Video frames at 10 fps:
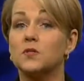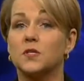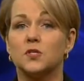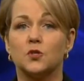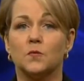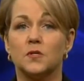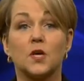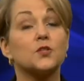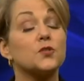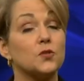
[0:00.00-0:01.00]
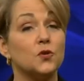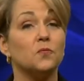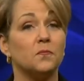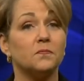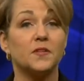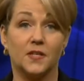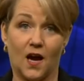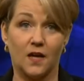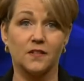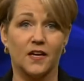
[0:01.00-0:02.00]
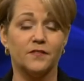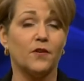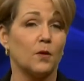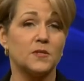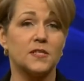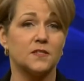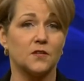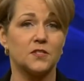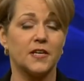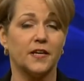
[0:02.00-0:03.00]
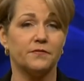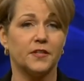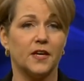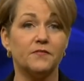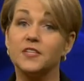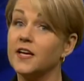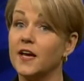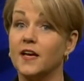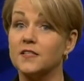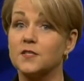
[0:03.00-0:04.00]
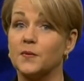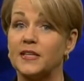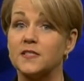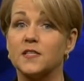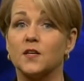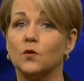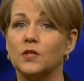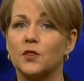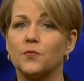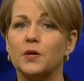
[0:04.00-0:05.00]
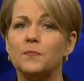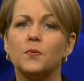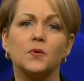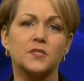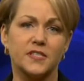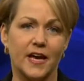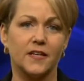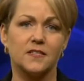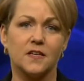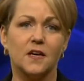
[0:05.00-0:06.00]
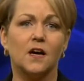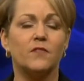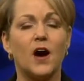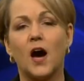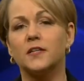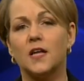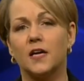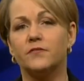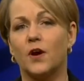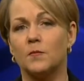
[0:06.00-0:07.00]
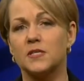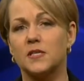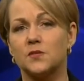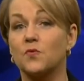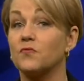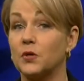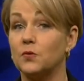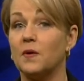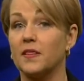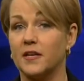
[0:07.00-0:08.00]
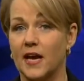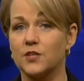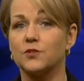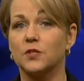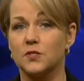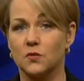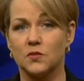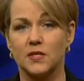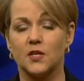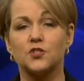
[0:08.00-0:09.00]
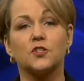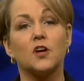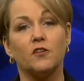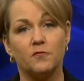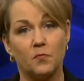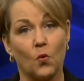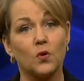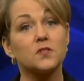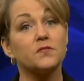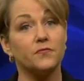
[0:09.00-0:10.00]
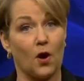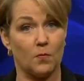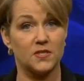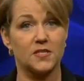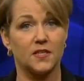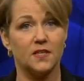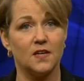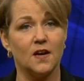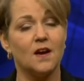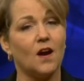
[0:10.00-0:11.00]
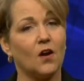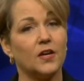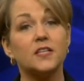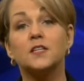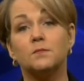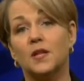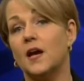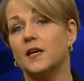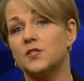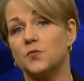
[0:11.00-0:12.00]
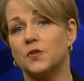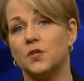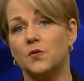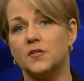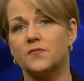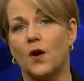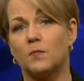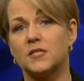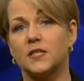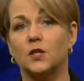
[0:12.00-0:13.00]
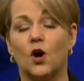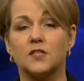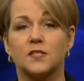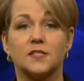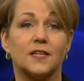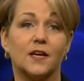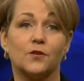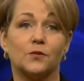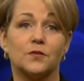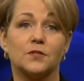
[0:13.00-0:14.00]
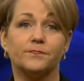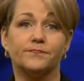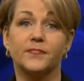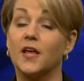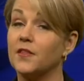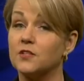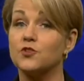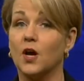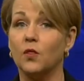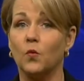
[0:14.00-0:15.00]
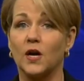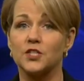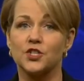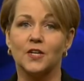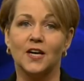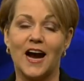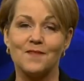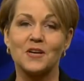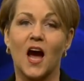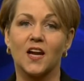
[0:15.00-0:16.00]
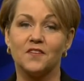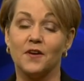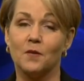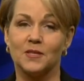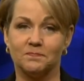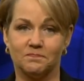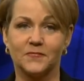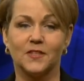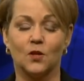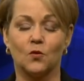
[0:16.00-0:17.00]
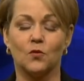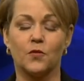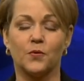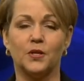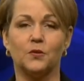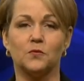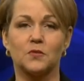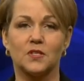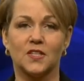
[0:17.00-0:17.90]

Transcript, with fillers: consumers assume that online pharmacies are safe, the FDA estimates that only 3% of online pharmacies reviewed by the National Association of Boards of Pharmacy are in compliance with the U.S. pharmacy laws and standards. And that's your Health Watch. I'm Connie Fellman, Local 3 News.